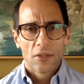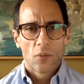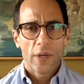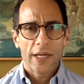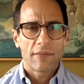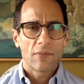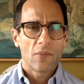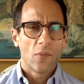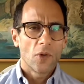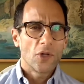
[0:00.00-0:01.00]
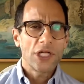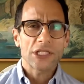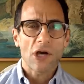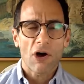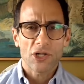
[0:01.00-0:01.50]
Who do you
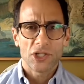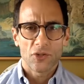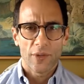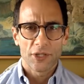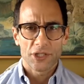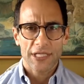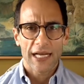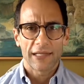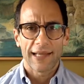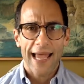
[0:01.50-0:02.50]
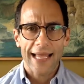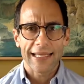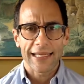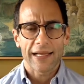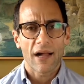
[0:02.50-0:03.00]
talk to when you're just kind of
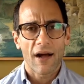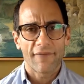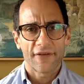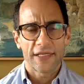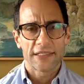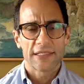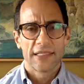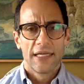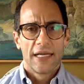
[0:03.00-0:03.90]
lagging in confidence?